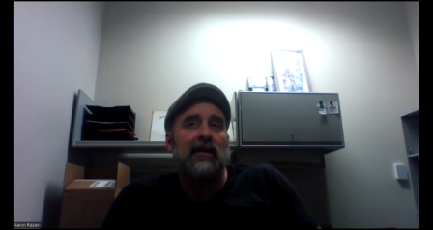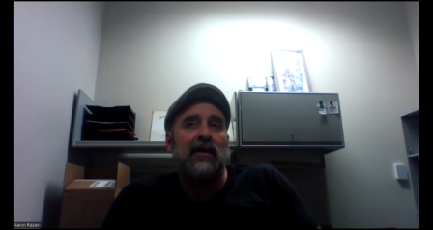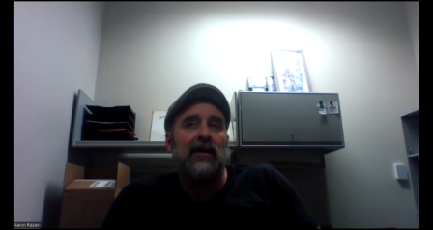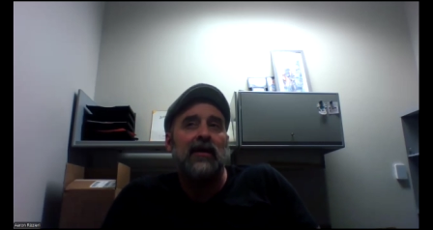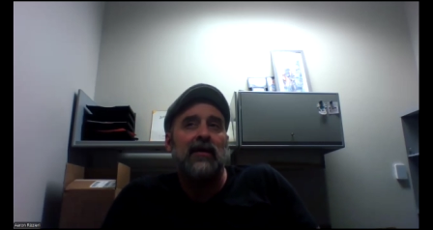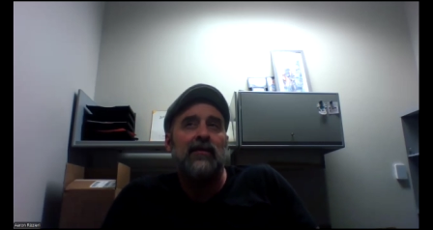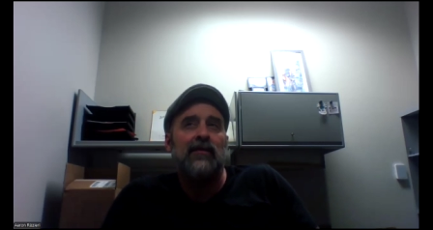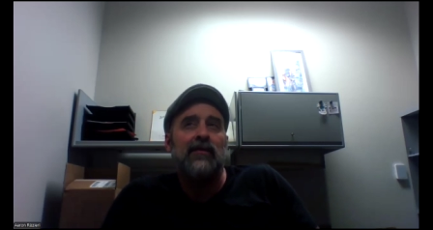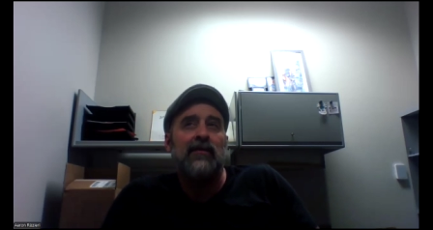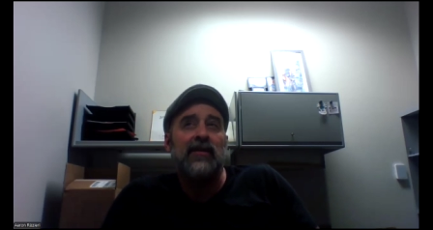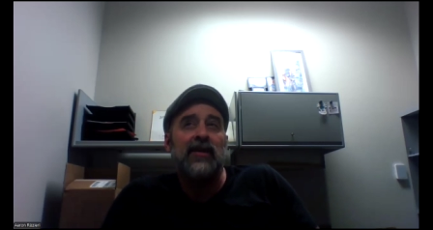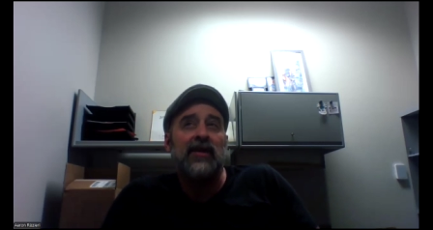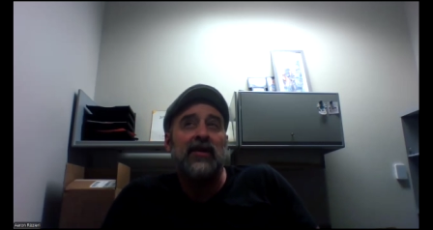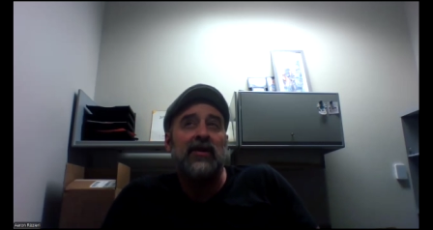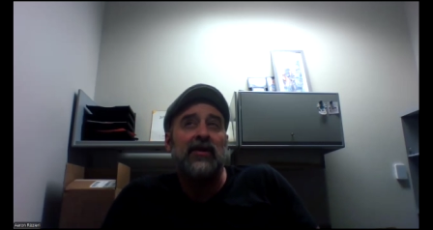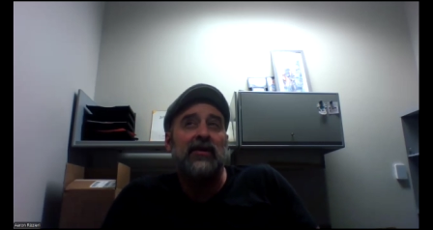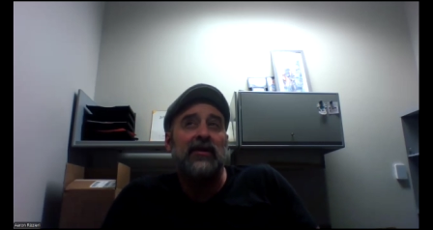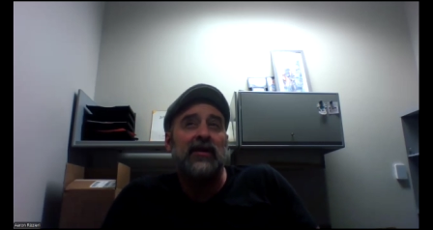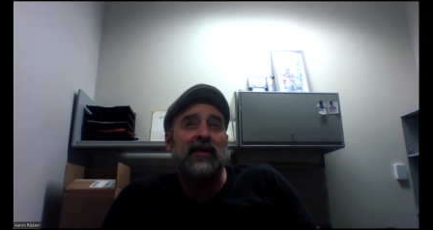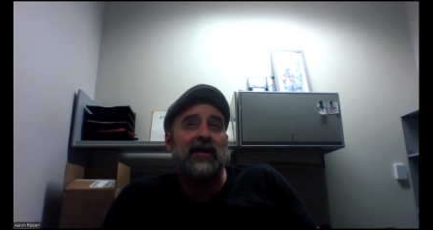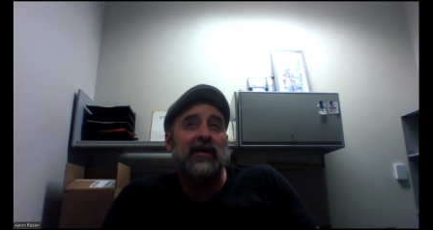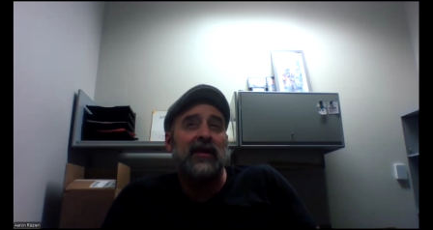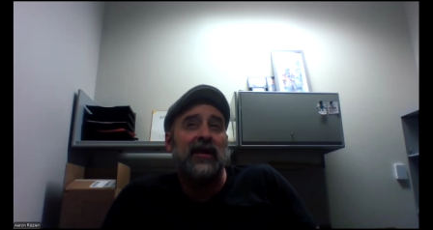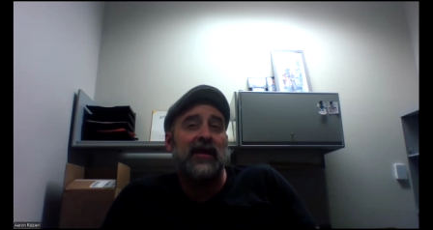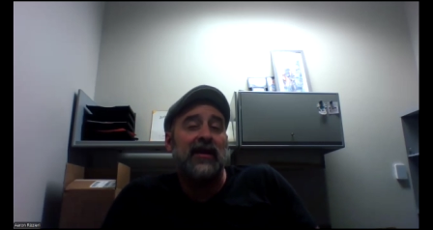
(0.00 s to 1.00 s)
and
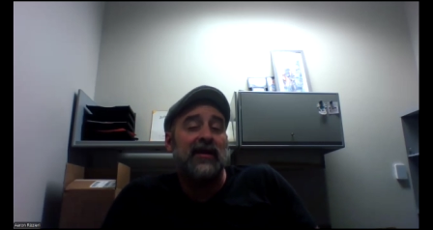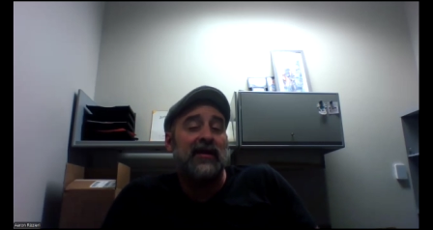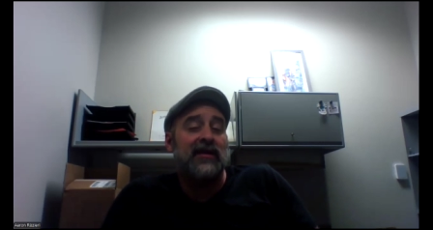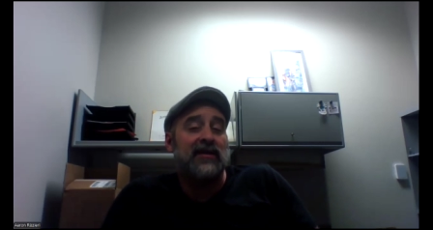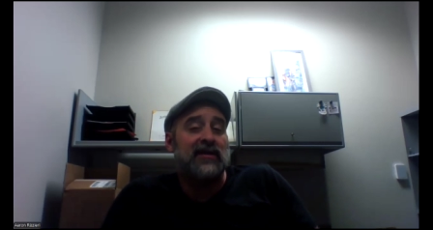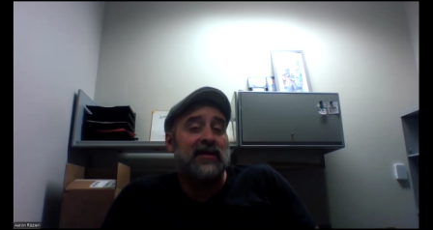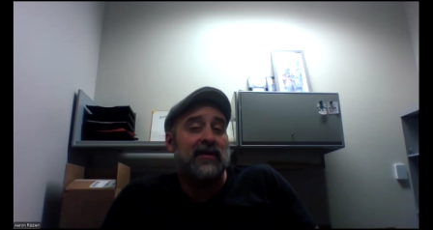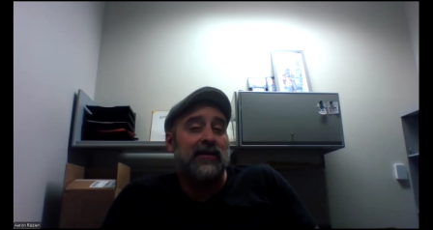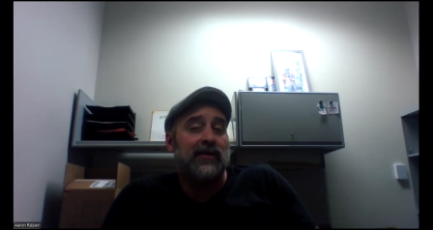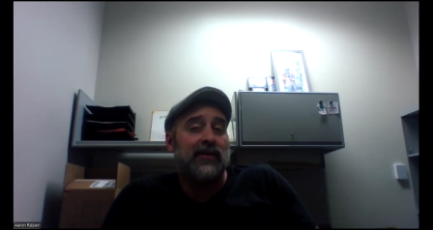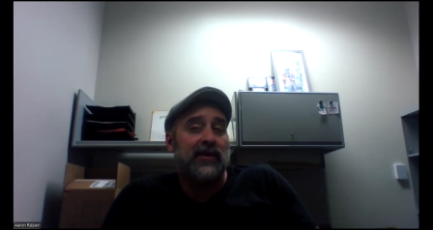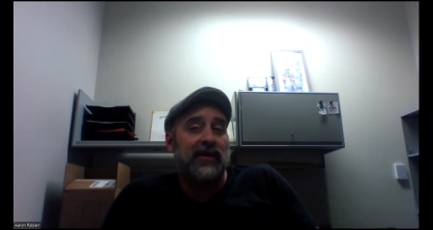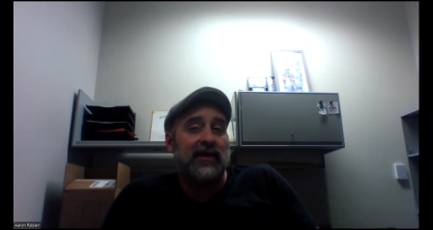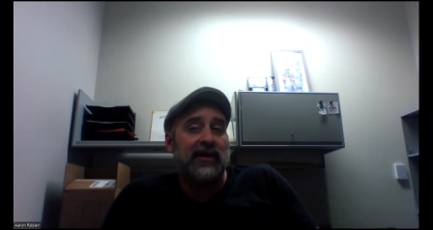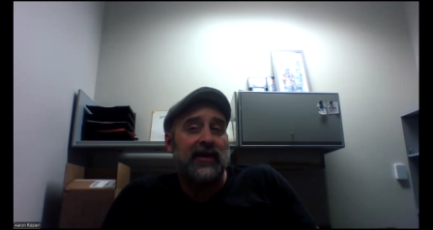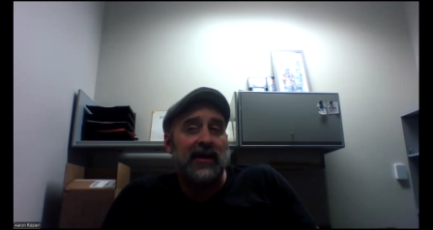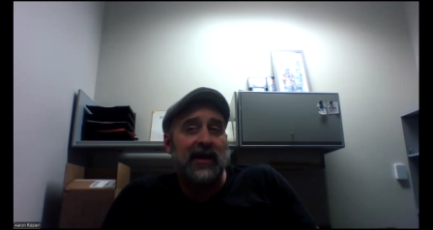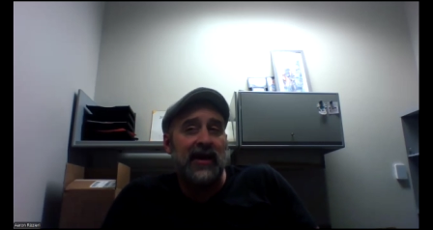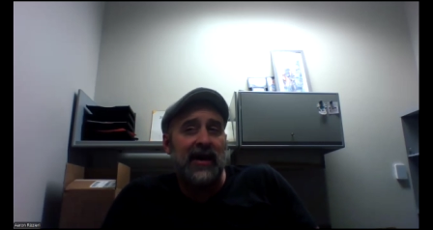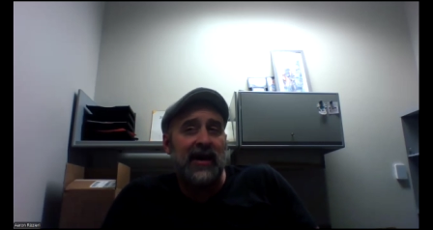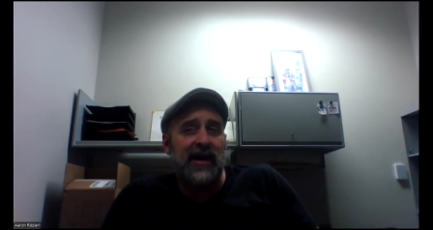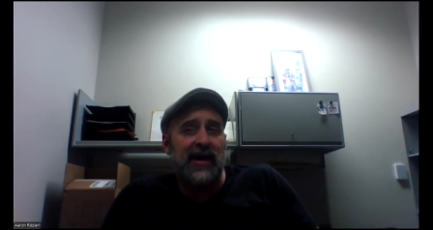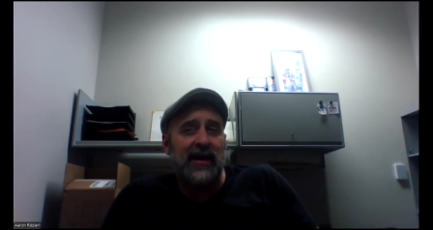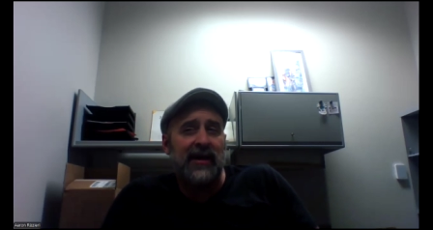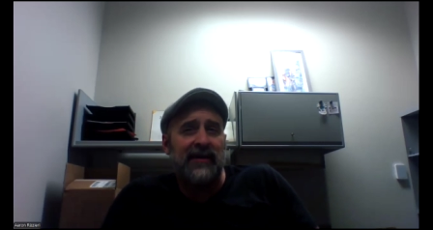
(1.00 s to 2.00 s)
merely letting someone
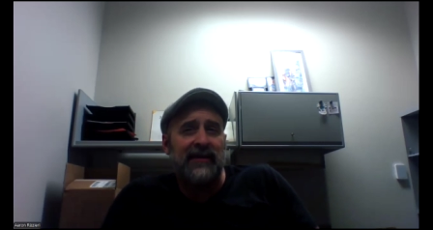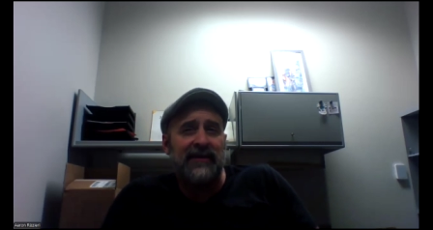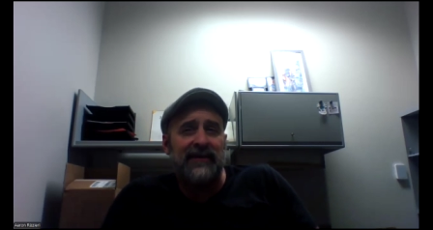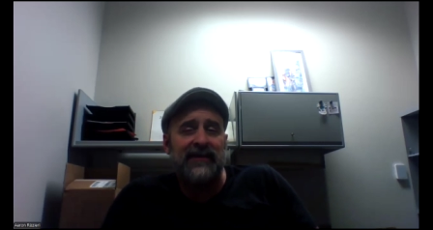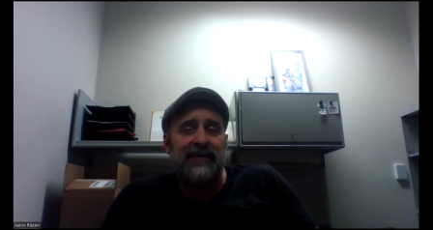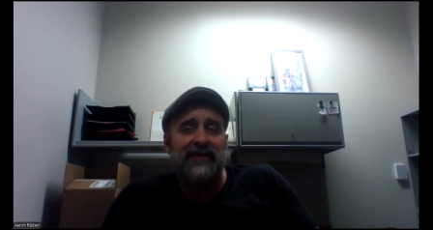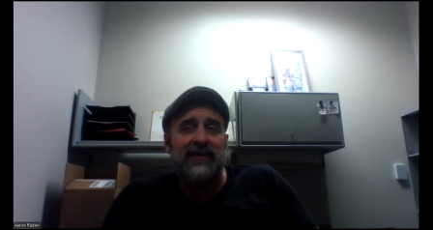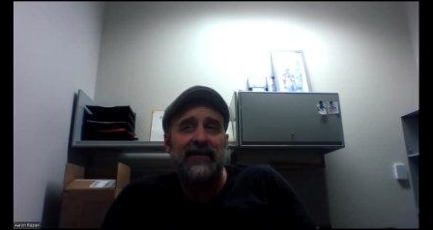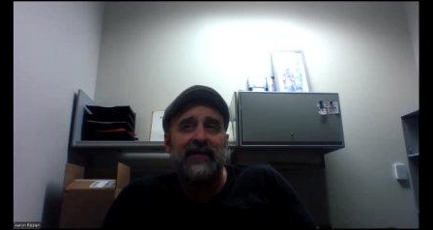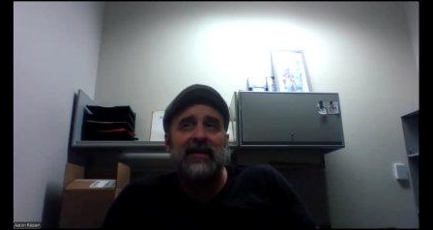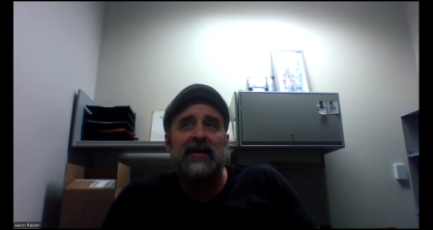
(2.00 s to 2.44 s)
die.